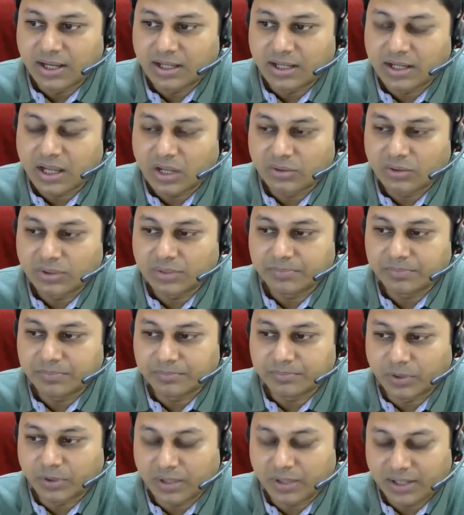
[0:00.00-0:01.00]
and how the
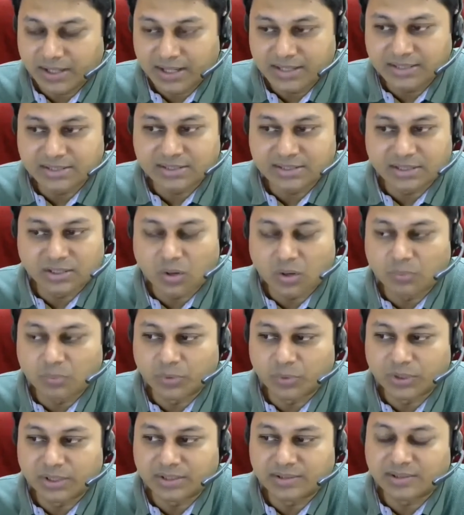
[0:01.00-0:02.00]
polarization
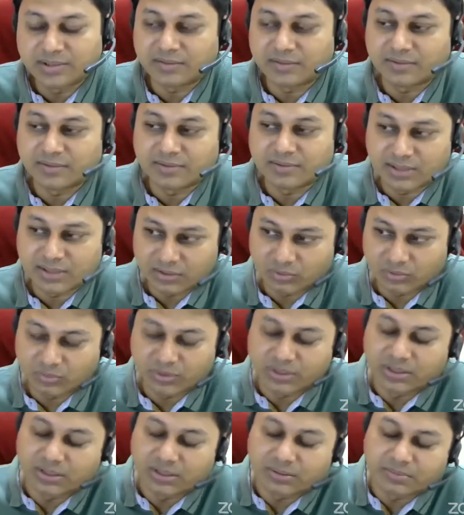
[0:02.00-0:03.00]
component is associated
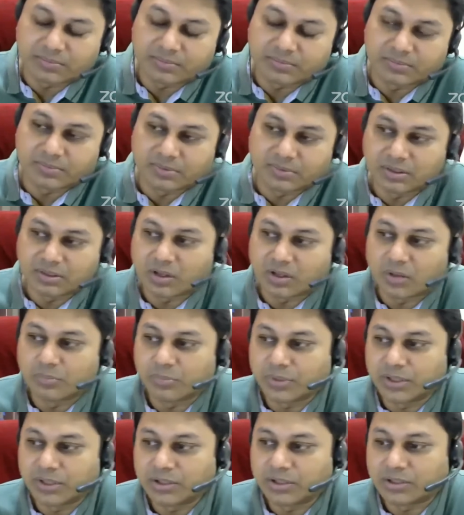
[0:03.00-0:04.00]
with the
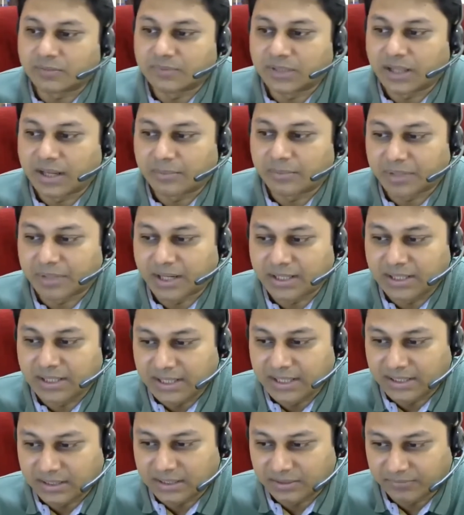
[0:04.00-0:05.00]
component of the applied
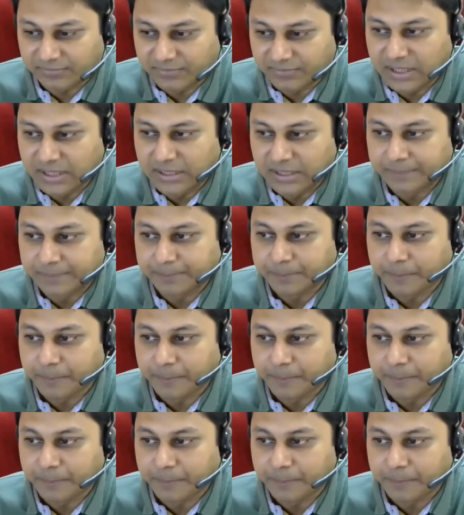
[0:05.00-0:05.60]
electric field.